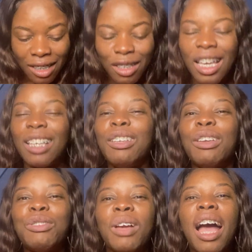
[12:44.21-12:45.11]

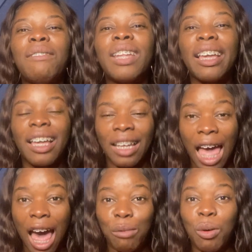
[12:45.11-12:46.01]
You should have like an
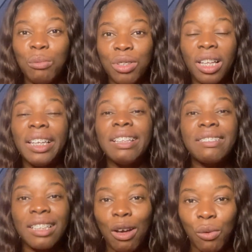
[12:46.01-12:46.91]
album
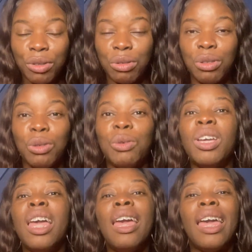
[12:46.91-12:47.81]
listing out what you do,
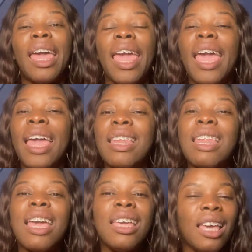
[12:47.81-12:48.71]

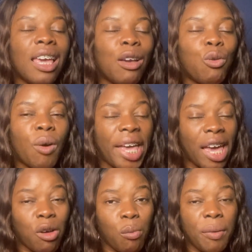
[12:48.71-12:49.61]
and it will
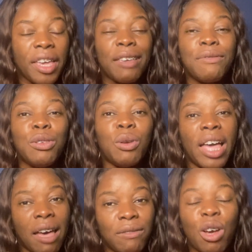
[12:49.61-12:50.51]
help if you
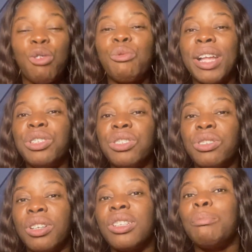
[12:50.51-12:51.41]
have a
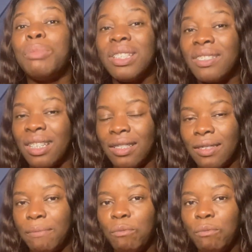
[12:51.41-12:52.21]
registered business.